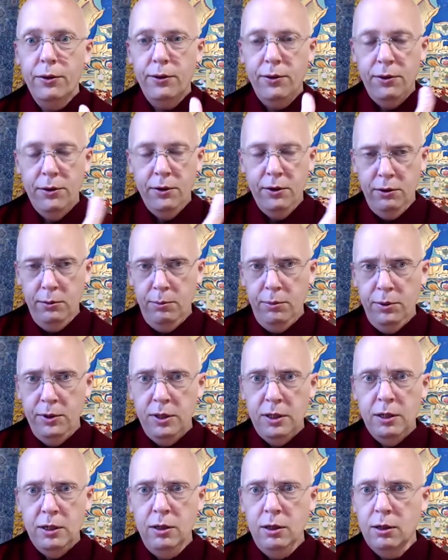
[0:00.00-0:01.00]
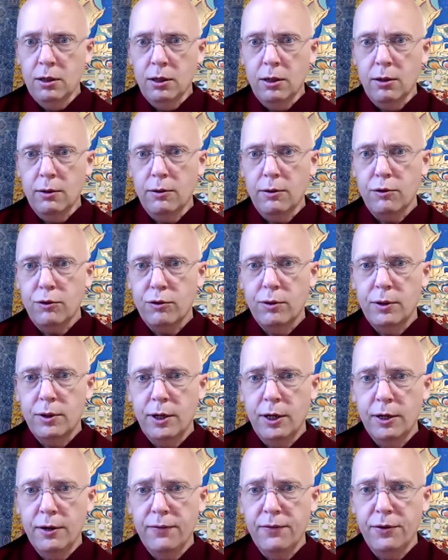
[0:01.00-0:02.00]
the beginnings
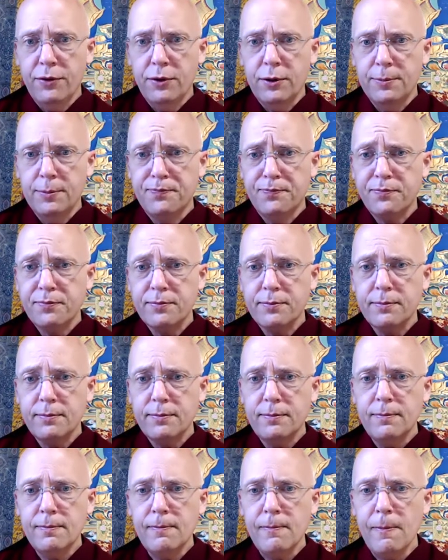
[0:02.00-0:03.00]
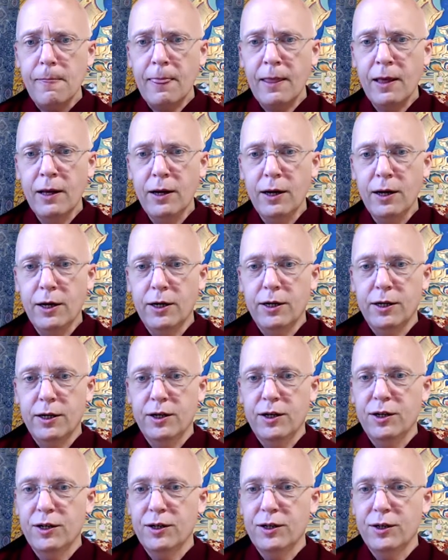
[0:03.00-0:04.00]
of the
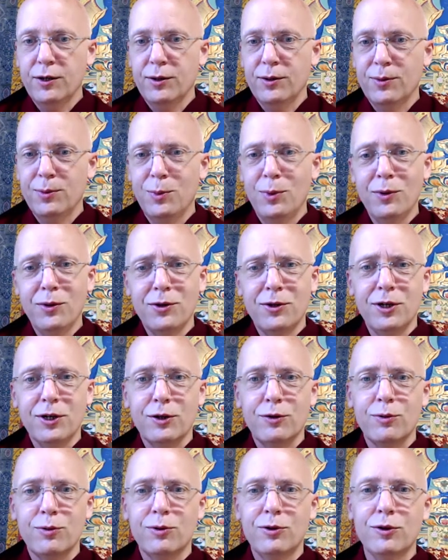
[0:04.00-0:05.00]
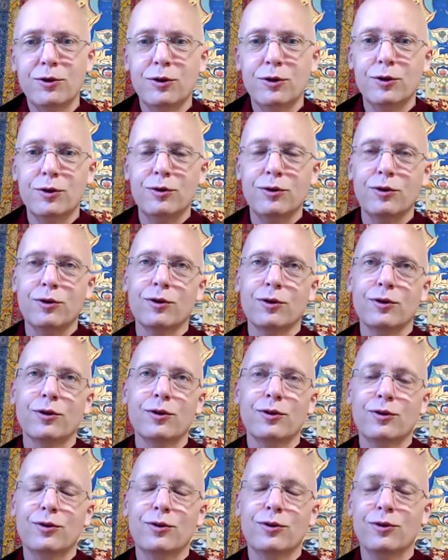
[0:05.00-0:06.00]
uh, the text, you know, su
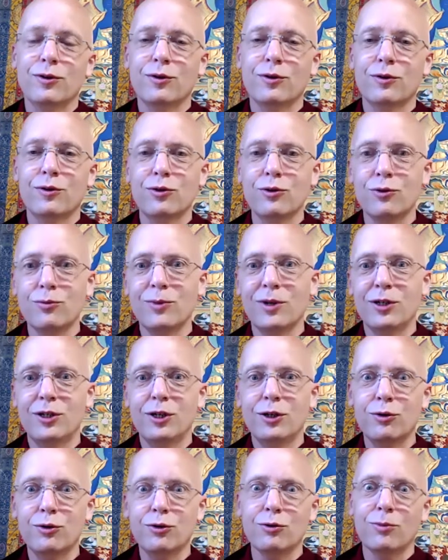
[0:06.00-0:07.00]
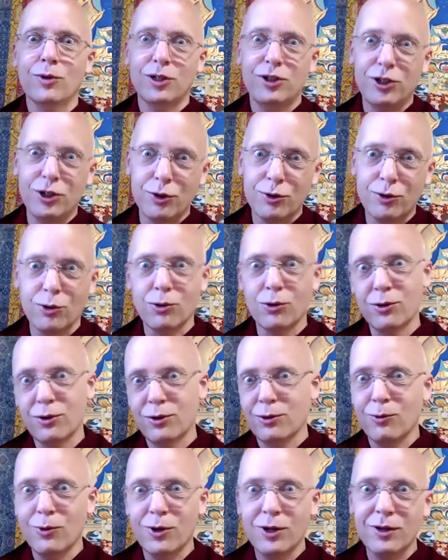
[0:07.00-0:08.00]
mete su machiso, you
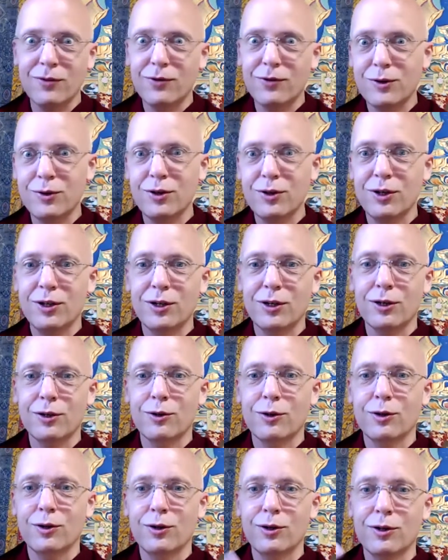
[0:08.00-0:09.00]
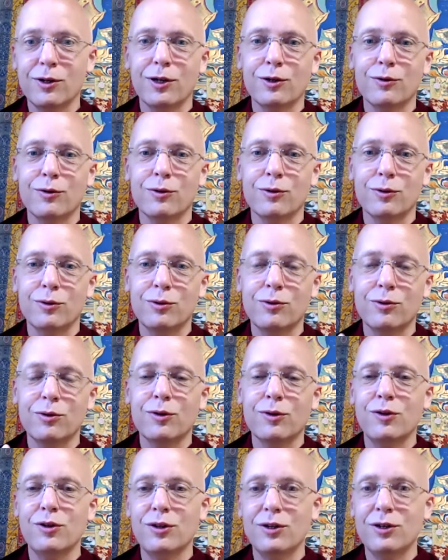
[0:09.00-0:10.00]
know, whatever it's saying, kazo kasu
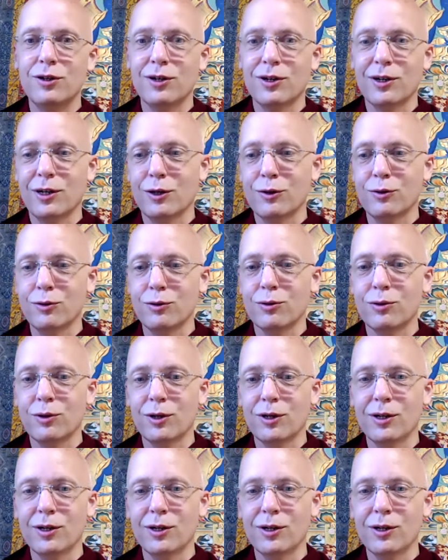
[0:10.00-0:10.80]
tsini, kazo